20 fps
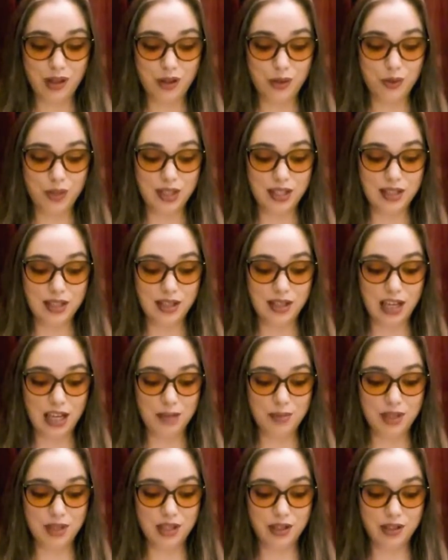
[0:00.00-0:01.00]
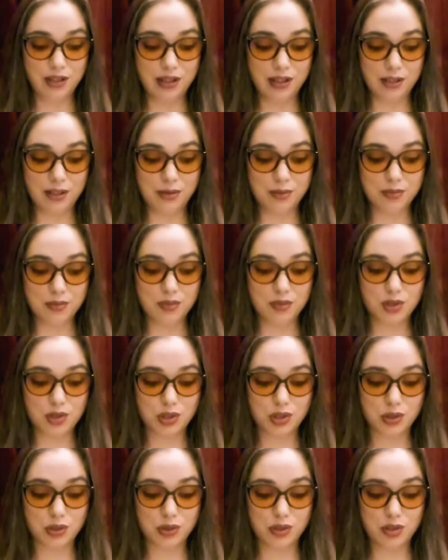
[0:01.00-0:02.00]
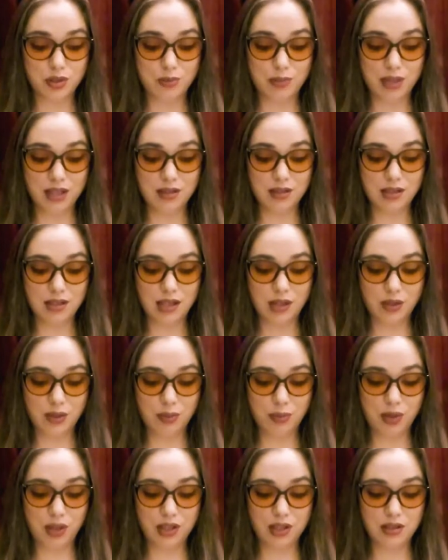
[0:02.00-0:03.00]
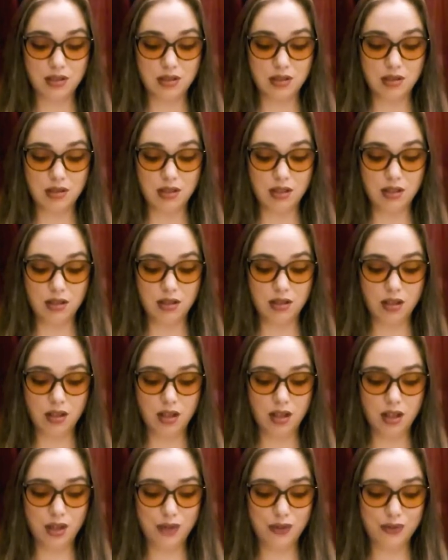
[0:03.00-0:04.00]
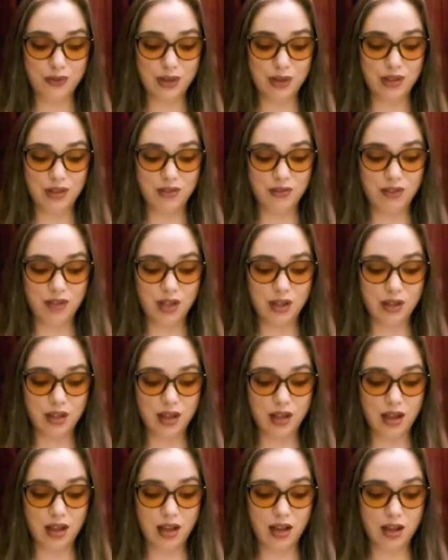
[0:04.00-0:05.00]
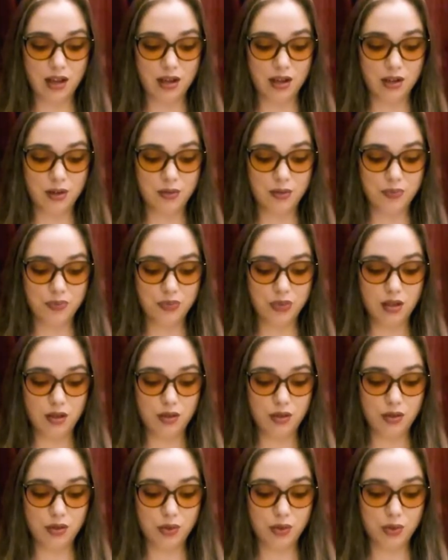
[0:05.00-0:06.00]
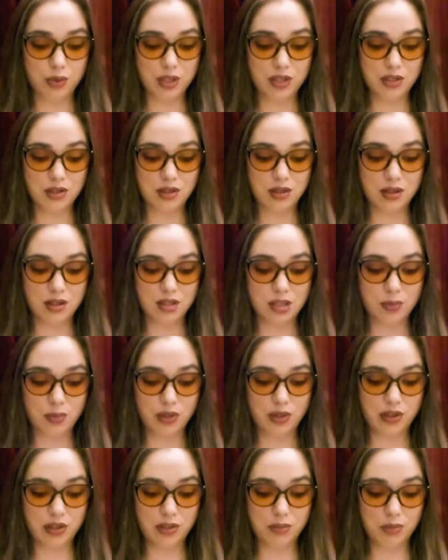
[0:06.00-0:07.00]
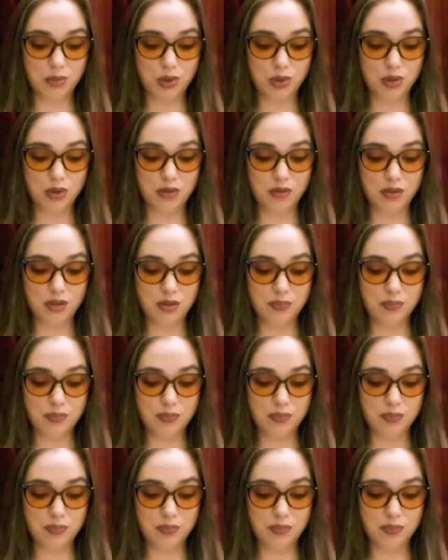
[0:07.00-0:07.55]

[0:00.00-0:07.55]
When it came near him, Scrooge bent down upon his knee, for in the very air through which the spirit moved,